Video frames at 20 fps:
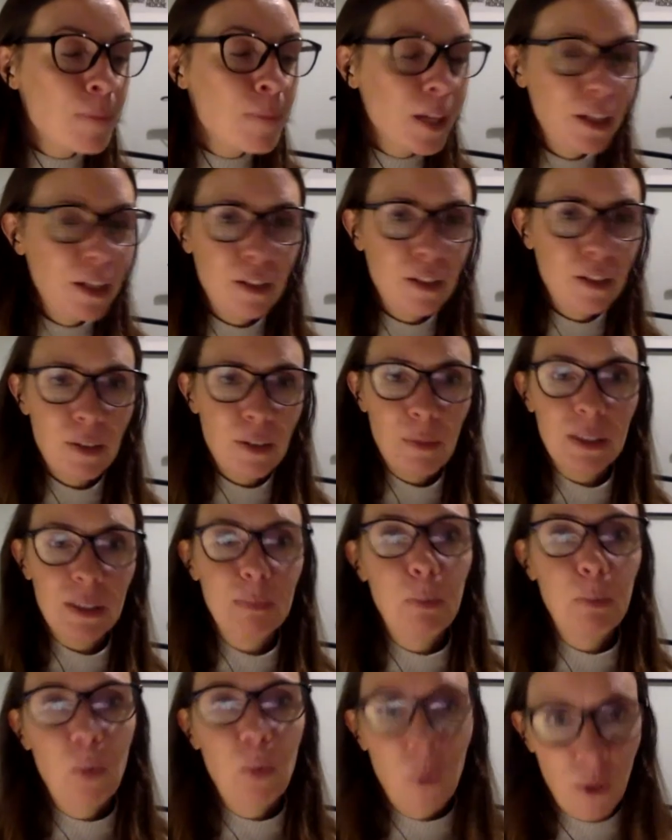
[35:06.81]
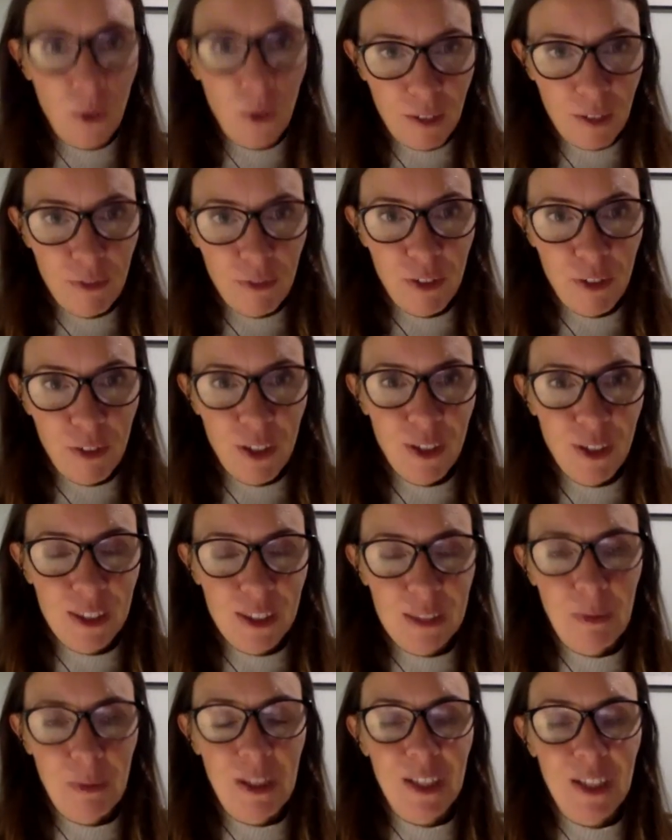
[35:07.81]
you know, the most boring foods
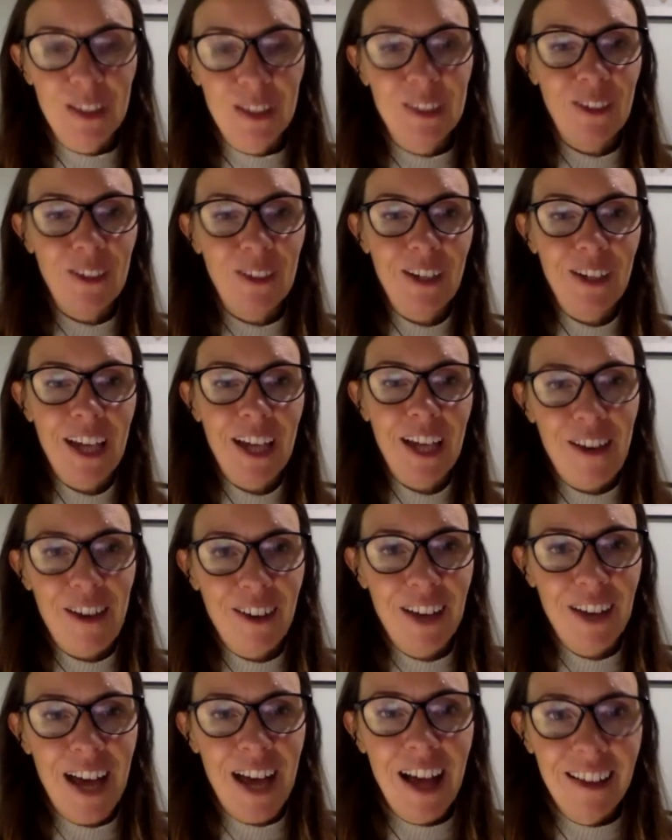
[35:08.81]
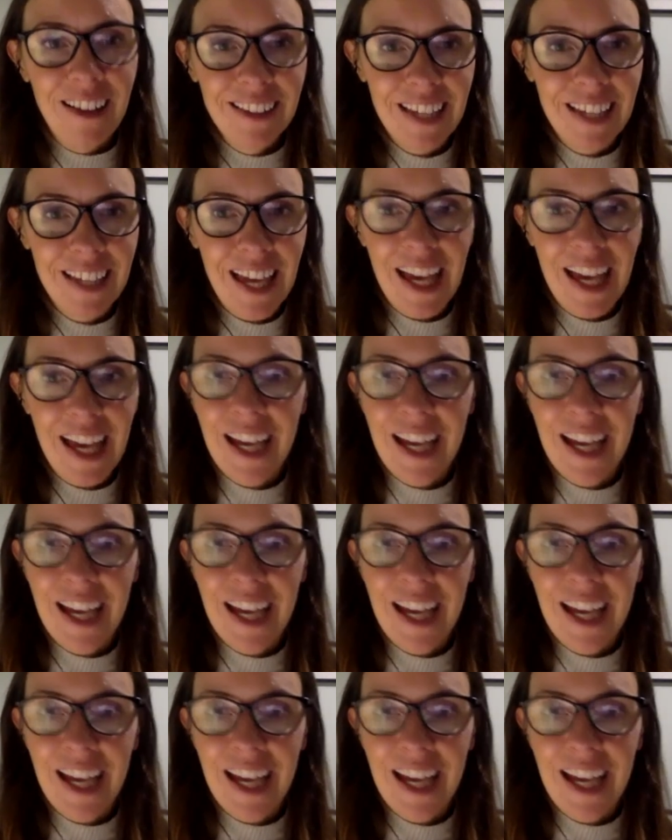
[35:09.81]
when they're starting out on a health kick.